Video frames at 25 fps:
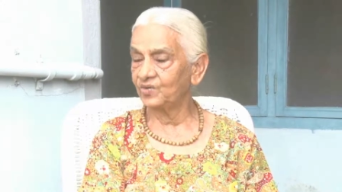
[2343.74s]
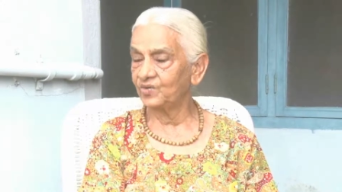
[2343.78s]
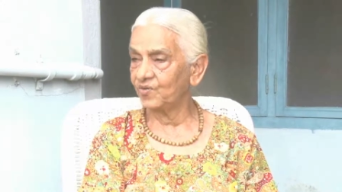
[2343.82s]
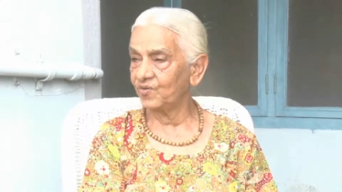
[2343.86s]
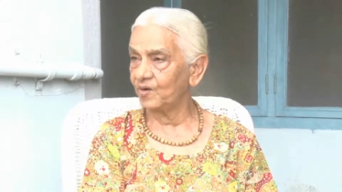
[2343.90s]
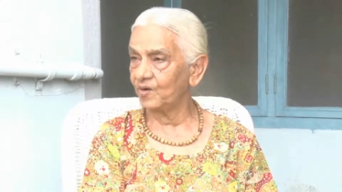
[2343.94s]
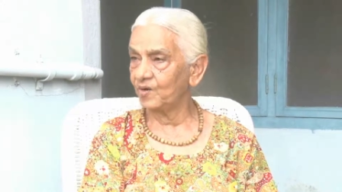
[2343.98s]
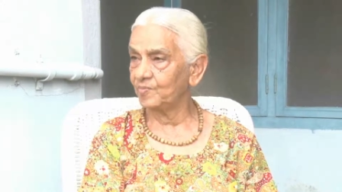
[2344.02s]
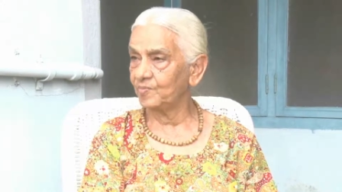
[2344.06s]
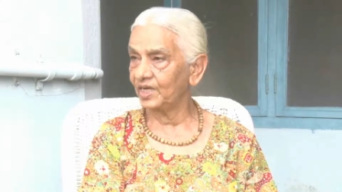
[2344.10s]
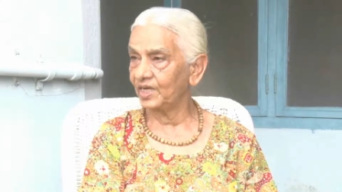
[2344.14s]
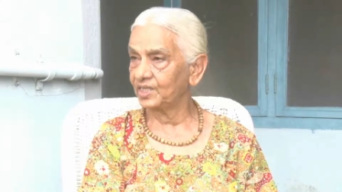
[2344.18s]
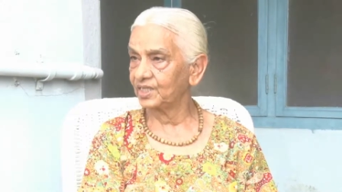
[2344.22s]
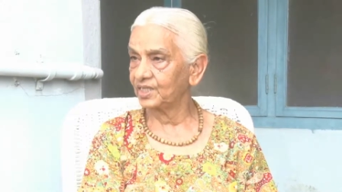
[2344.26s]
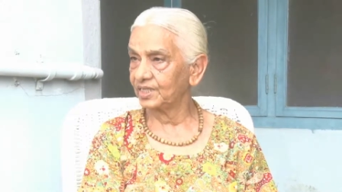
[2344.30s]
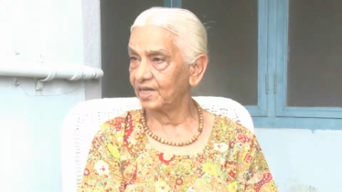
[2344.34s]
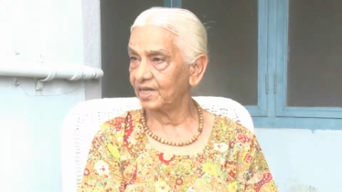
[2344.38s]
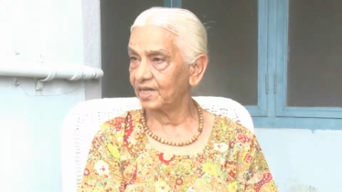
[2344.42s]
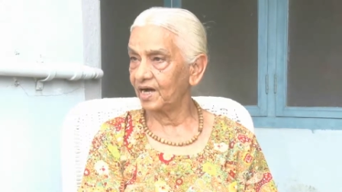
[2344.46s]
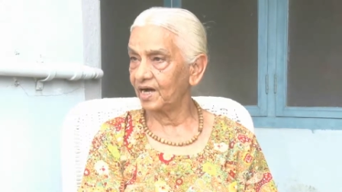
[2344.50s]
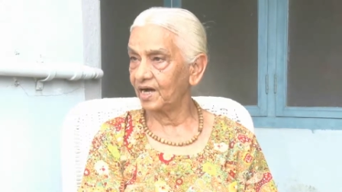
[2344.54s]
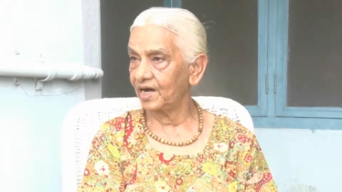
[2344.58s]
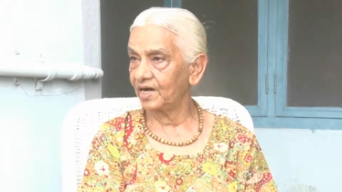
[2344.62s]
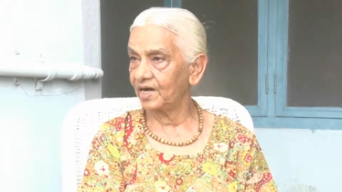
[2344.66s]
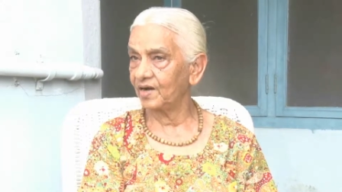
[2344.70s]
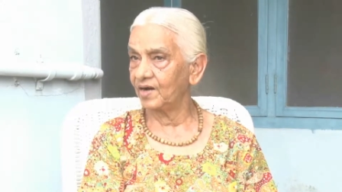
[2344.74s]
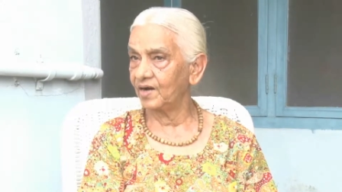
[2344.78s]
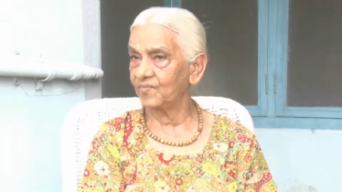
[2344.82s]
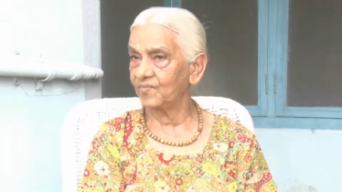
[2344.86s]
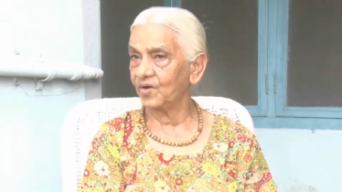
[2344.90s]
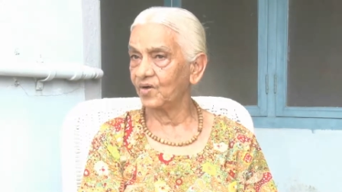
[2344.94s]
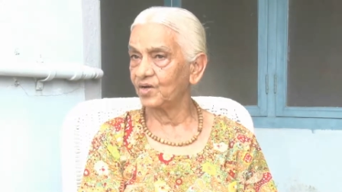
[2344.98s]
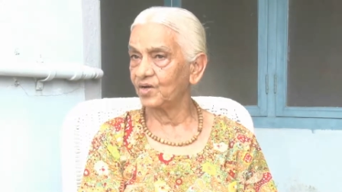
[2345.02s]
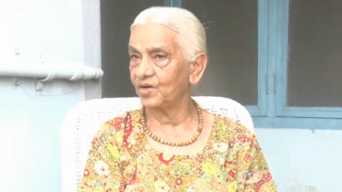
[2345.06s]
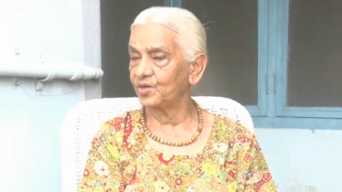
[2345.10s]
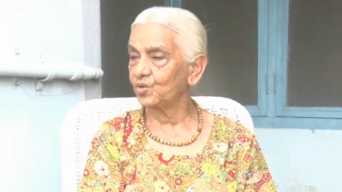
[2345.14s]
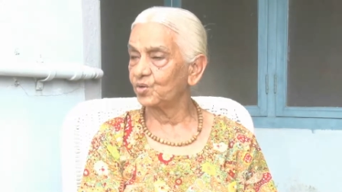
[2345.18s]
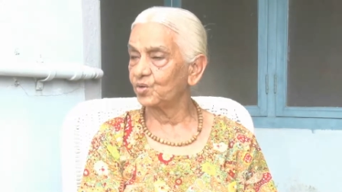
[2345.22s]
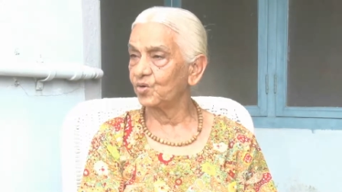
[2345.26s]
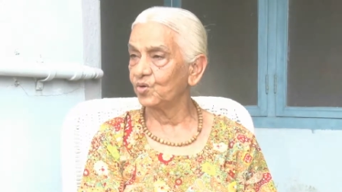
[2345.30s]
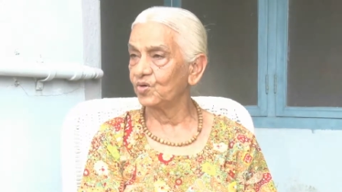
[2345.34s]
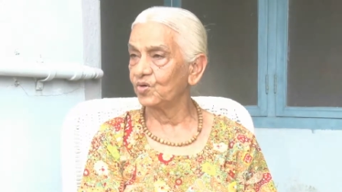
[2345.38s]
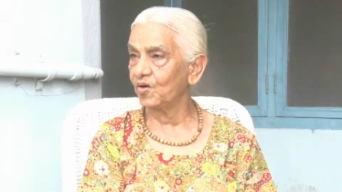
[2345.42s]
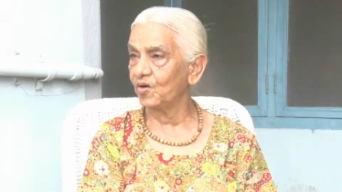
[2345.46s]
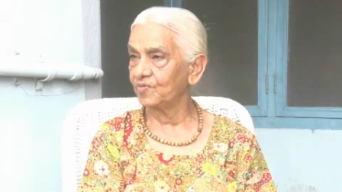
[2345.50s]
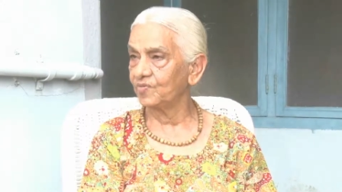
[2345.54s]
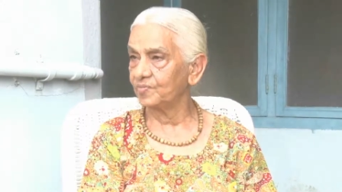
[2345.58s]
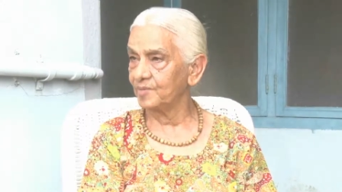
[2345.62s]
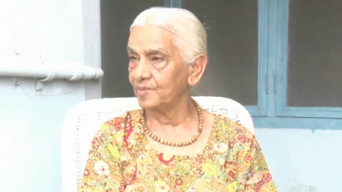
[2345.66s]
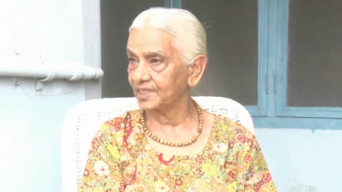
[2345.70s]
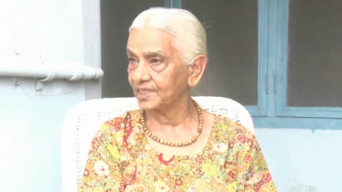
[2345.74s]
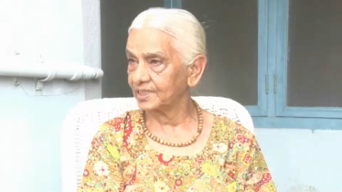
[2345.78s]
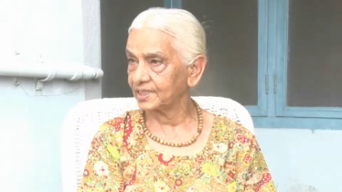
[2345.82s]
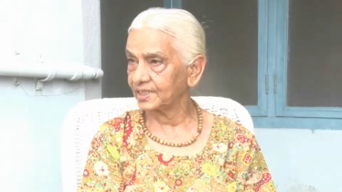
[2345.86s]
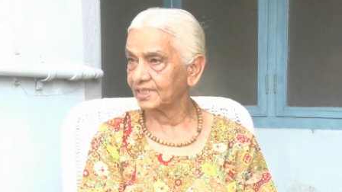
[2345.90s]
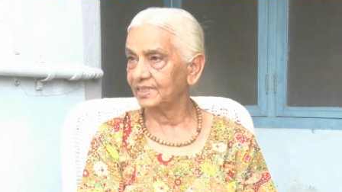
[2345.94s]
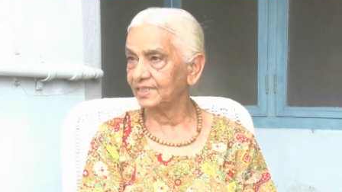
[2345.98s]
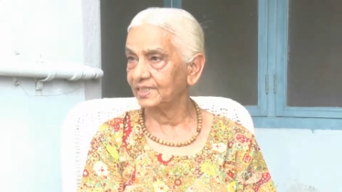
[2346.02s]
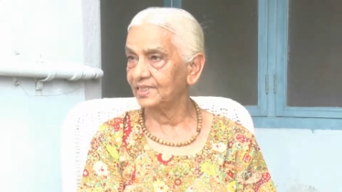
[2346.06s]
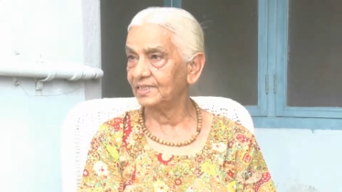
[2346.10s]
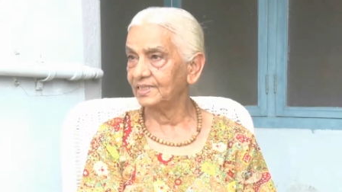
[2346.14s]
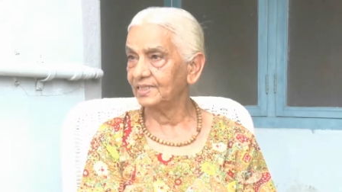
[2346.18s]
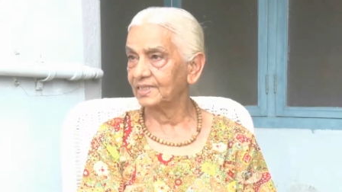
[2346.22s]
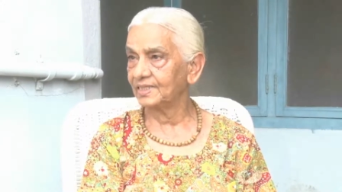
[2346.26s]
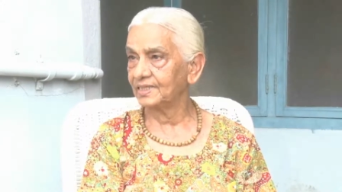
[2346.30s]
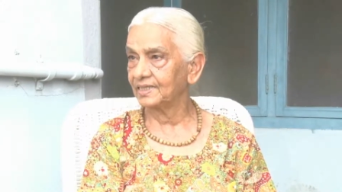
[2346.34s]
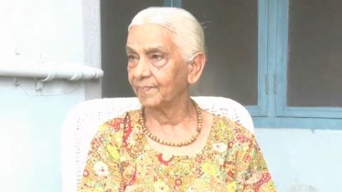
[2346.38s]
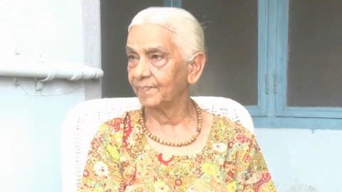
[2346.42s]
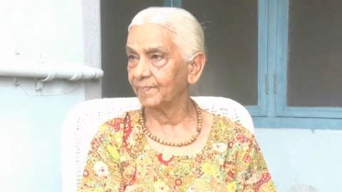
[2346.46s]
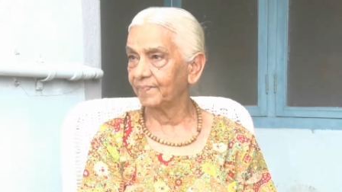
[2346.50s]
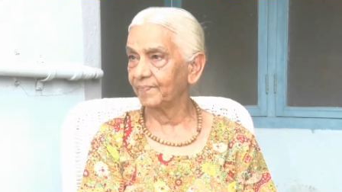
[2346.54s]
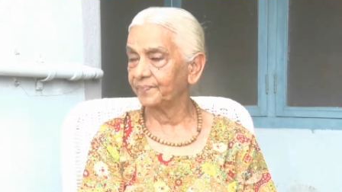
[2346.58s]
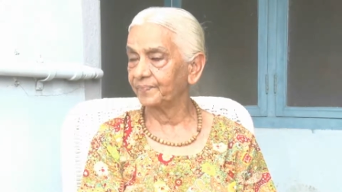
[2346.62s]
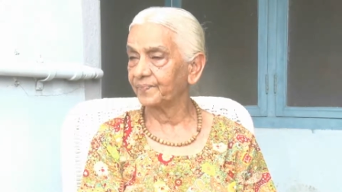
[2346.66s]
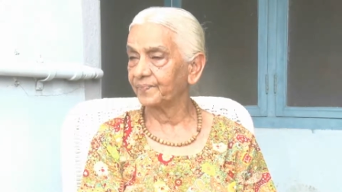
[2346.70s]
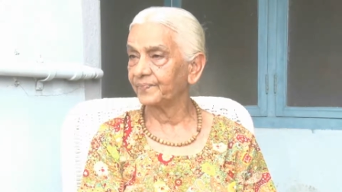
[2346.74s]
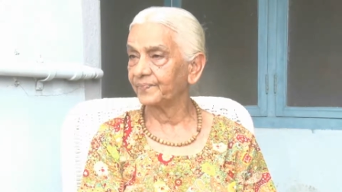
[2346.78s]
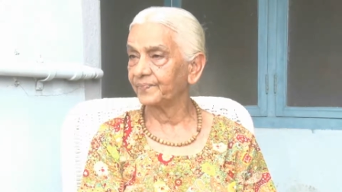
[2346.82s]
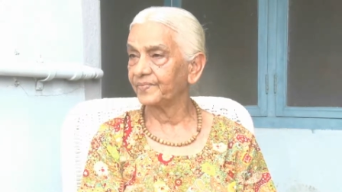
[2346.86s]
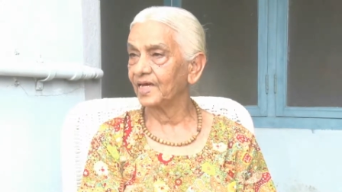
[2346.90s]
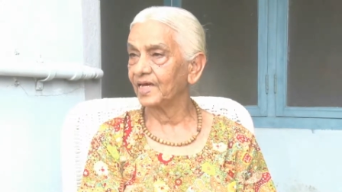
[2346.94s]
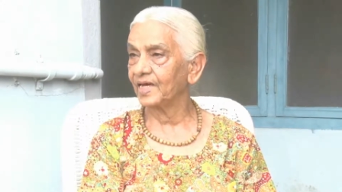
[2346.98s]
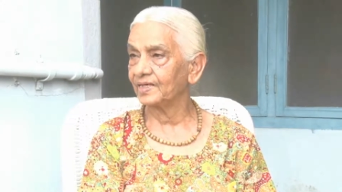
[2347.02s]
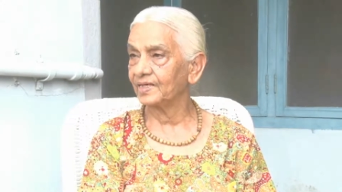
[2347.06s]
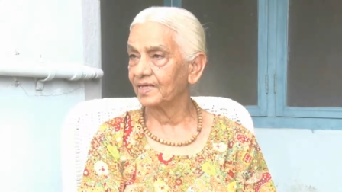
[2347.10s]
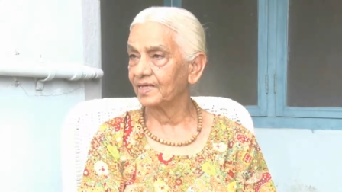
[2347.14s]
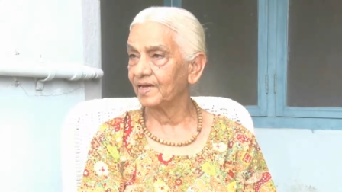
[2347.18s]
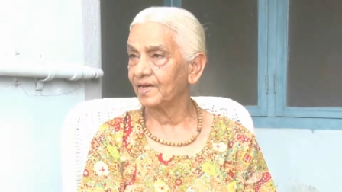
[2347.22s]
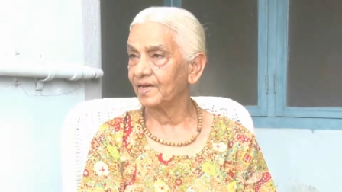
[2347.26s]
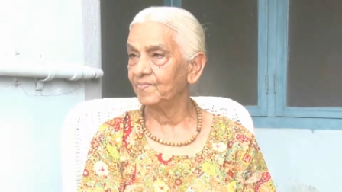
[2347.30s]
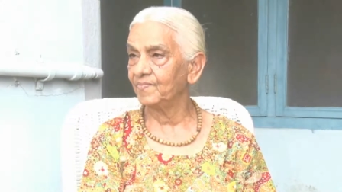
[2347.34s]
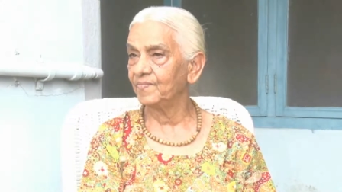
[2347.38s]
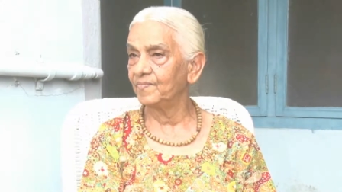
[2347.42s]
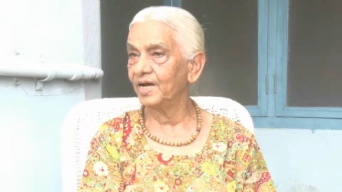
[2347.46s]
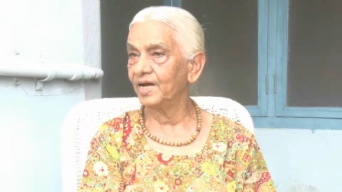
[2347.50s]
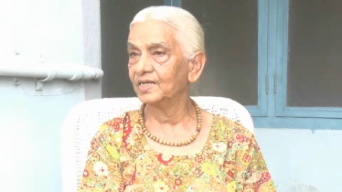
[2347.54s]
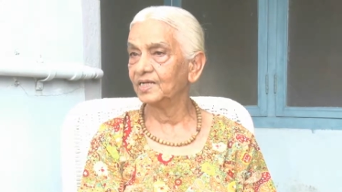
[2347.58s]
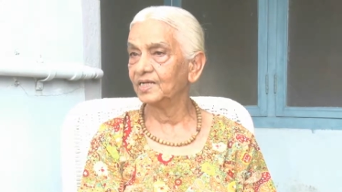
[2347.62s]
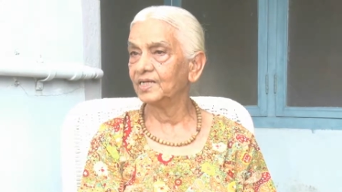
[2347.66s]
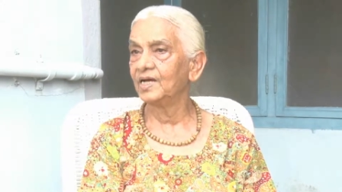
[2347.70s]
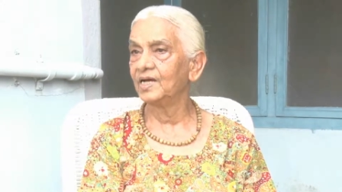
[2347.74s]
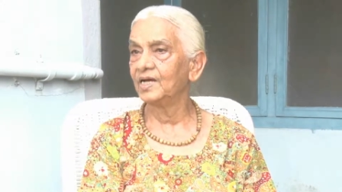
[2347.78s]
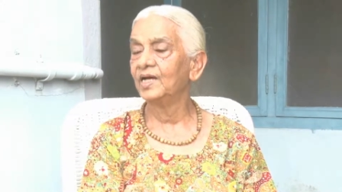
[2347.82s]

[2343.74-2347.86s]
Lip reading: for for a tour of my studies and came back,